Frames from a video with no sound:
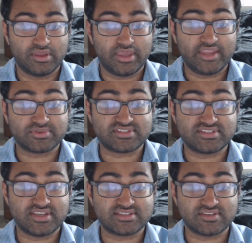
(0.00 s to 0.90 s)
It was
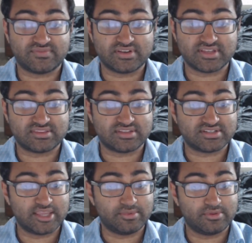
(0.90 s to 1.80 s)
six of us at the
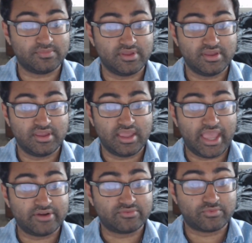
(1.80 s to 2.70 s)
table,
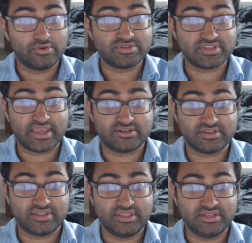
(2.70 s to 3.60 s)
and Rosie had to
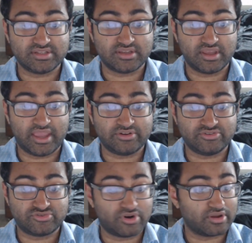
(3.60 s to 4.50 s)
eat
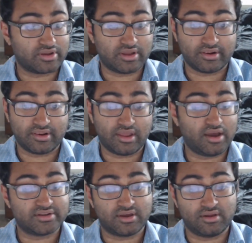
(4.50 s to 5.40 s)
and drunk a
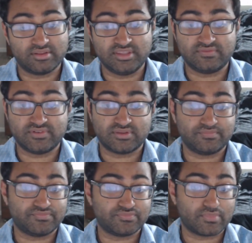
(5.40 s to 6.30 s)
lot all evening.
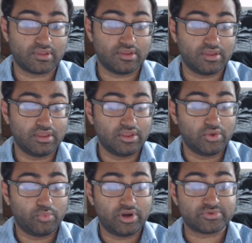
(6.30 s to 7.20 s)

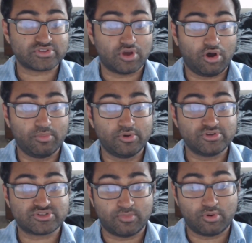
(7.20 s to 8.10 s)
When it was
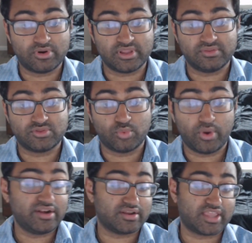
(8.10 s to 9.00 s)
almost morning, the
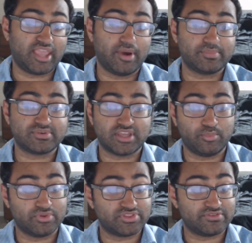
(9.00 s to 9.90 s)
waiter came up to
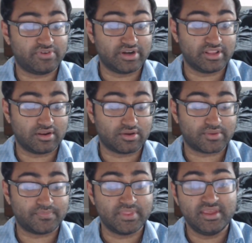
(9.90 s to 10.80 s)
him with a funny
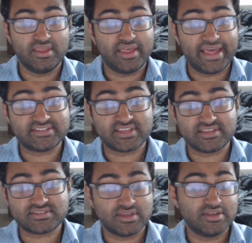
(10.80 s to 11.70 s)
look and
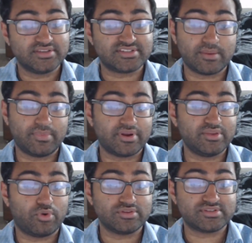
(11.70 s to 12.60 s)
says, Somebody
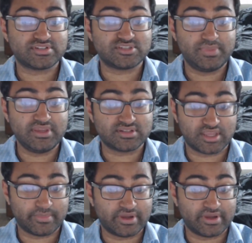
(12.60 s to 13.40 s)
wants to speak to him